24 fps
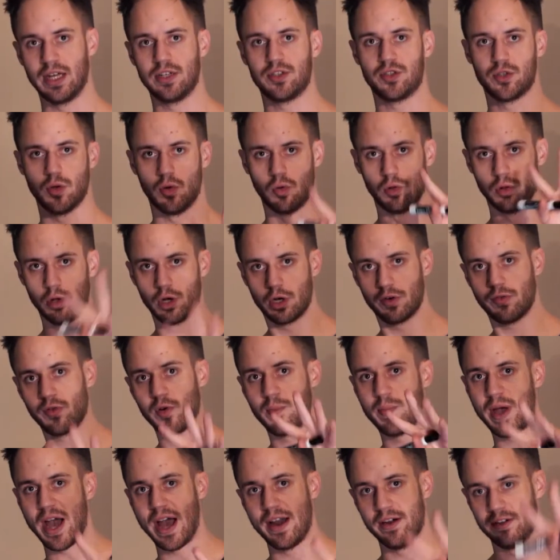so look for
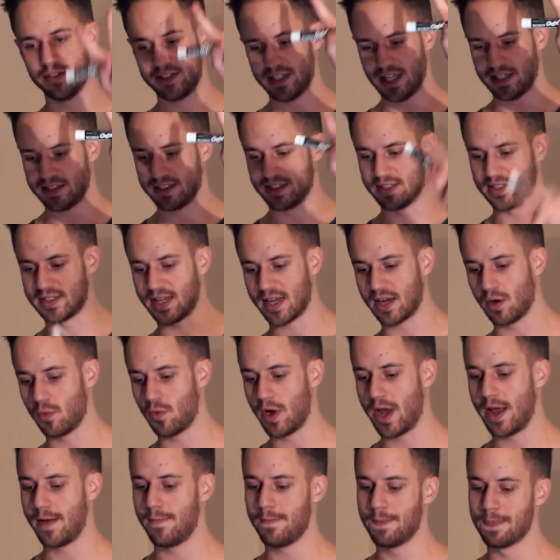patterns. That's the second
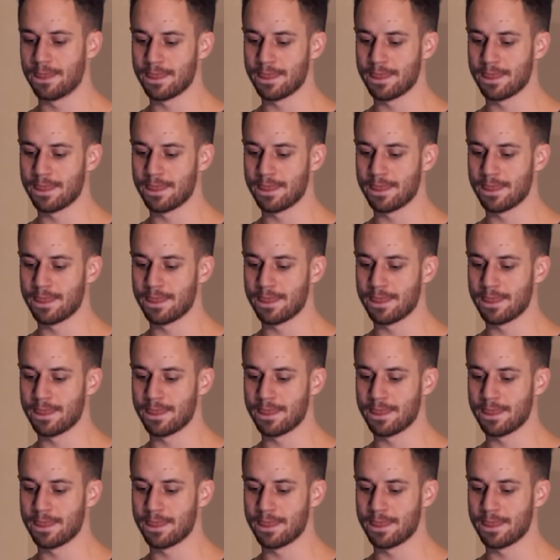way.